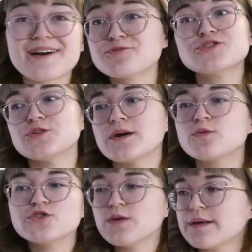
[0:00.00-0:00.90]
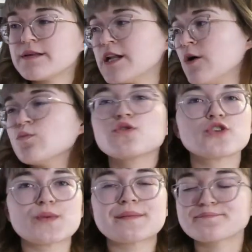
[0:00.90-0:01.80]
we'll do it. We'll do it, you know? We'll
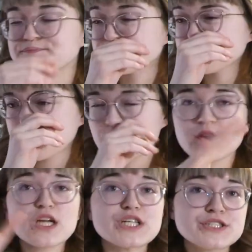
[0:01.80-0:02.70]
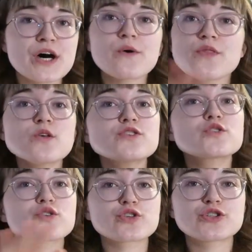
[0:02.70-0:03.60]
do it. So those
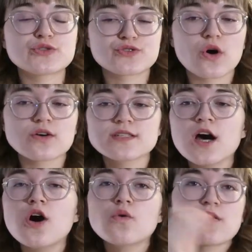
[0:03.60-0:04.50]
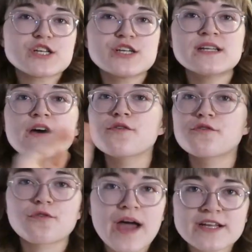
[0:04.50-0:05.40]
are quarter two's goals. Russian,
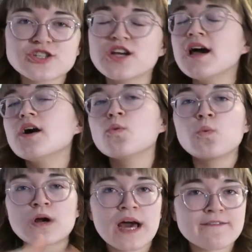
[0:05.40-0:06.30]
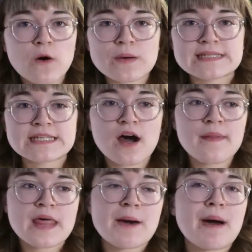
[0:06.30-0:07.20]
French, we're not focusing
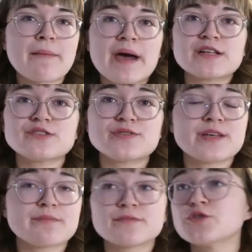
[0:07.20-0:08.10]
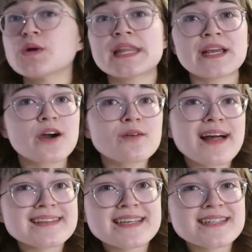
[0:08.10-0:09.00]
on them. I might do some Duolingo
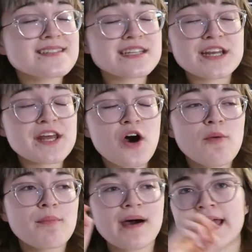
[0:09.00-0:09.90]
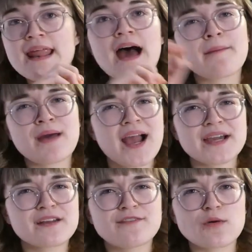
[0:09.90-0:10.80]
lessons, you know, but I'm not
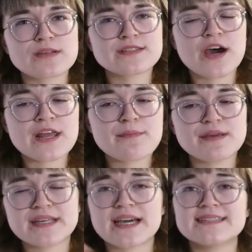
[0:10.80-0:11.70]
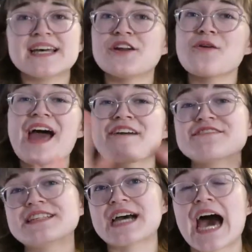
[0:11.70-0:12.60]
going to focus on it because I don't
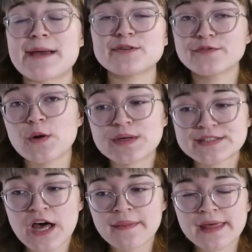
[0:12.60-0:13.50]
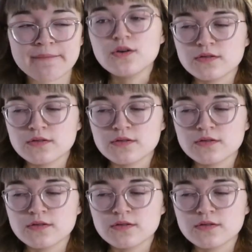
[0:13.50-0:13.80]
have the time to focus on them.